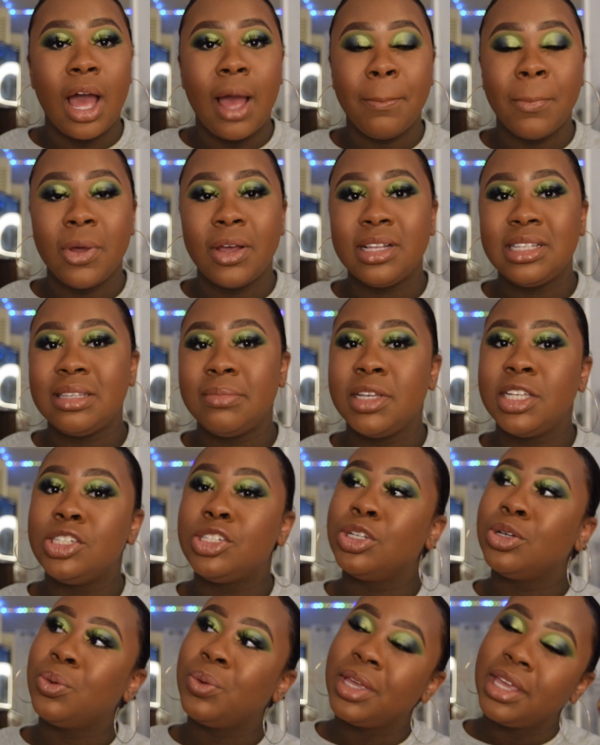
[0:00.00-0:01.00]
I'm going to be
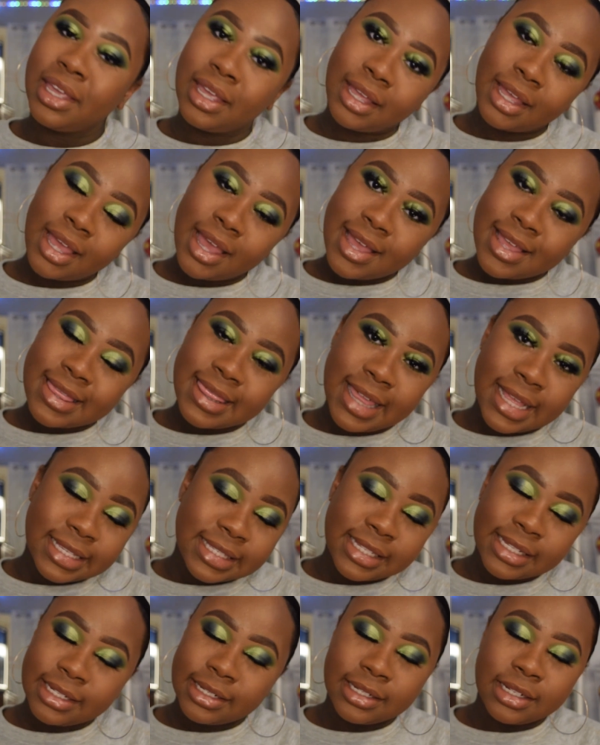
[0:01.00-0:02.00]
doing
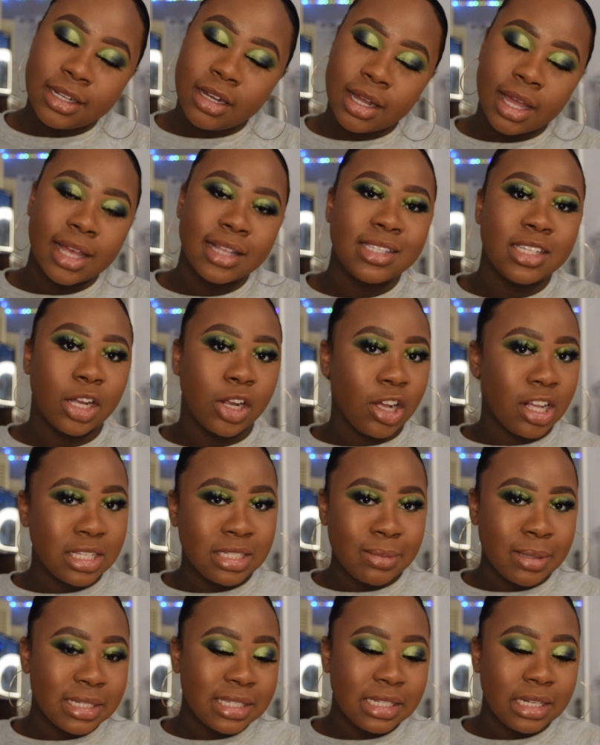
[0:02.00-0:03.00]
this look. It's a
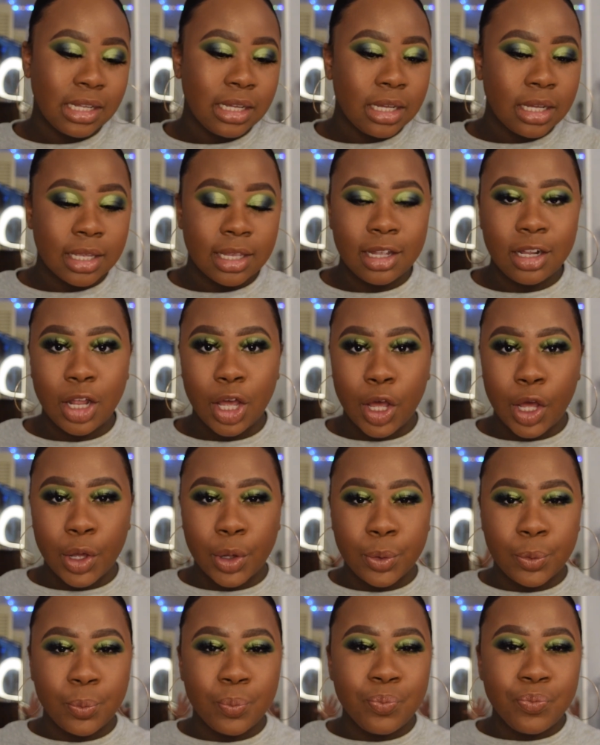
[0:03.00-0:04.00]
Christmas look,
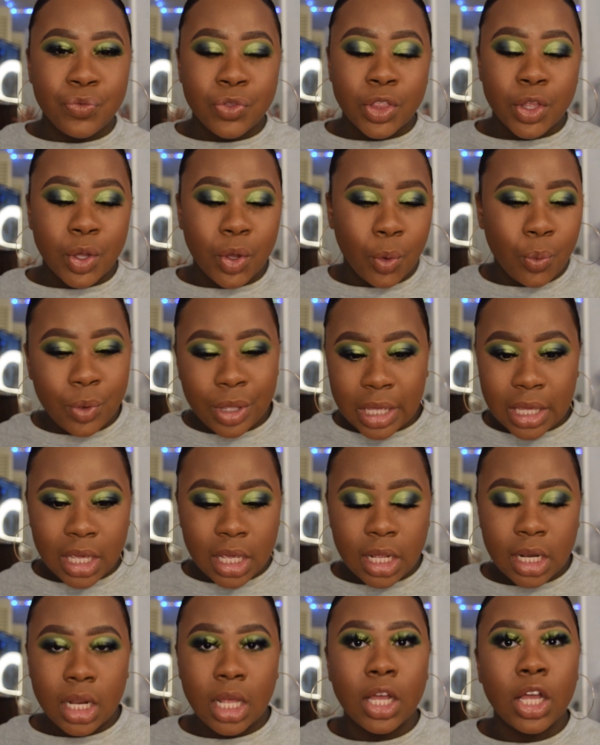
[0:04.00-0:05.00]

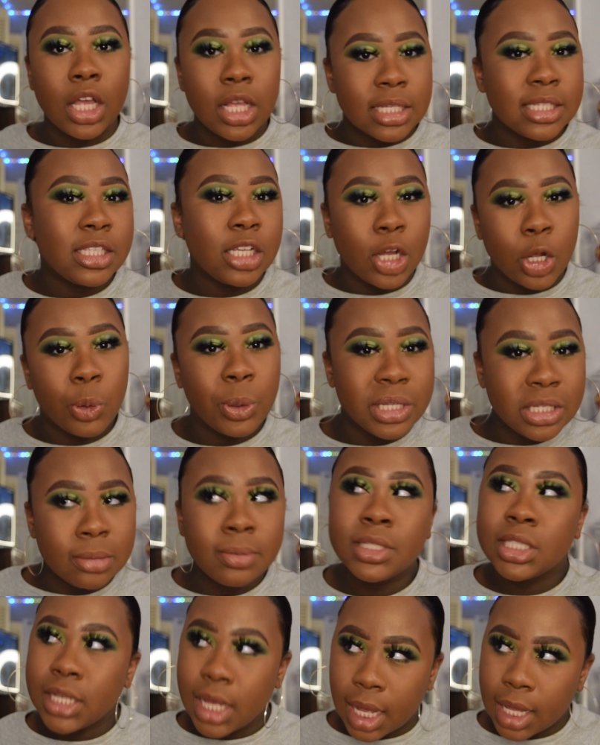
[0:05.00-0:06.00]
green is the
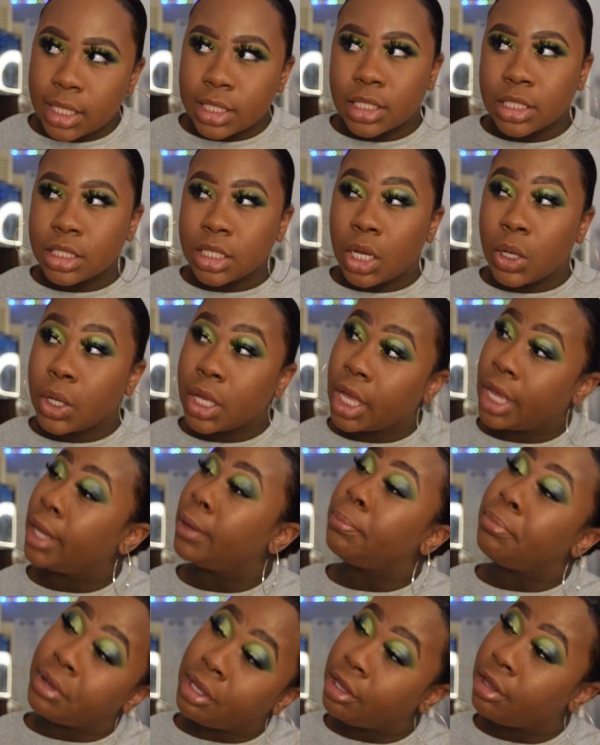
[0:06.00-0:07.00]
Christmas color,
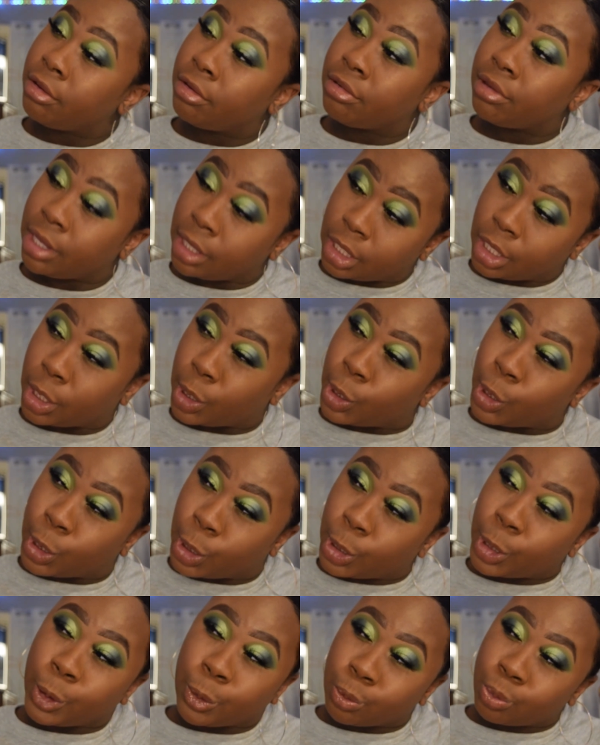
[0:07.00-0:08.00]
okay,
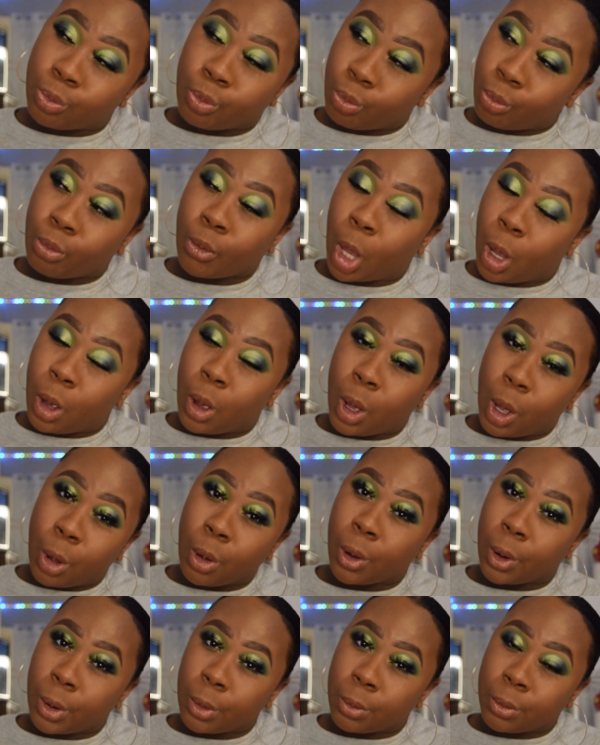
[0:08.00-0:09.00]
period.
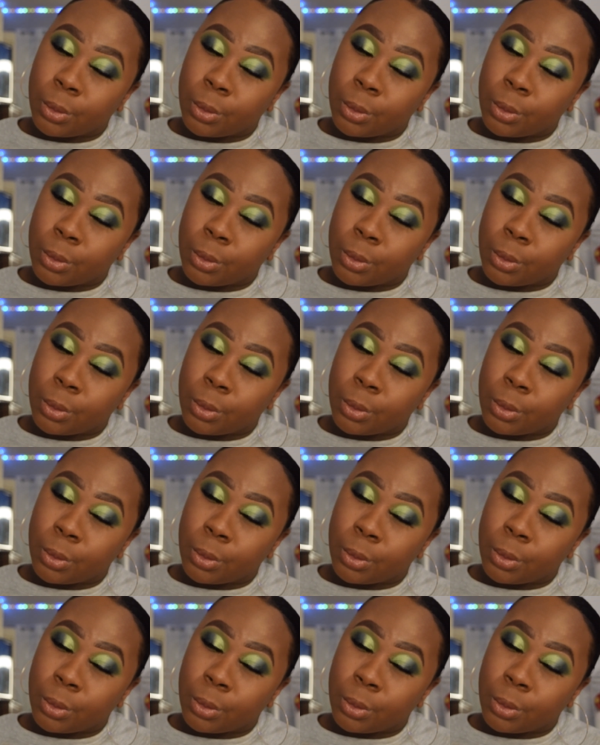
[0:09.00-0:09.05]
Okay.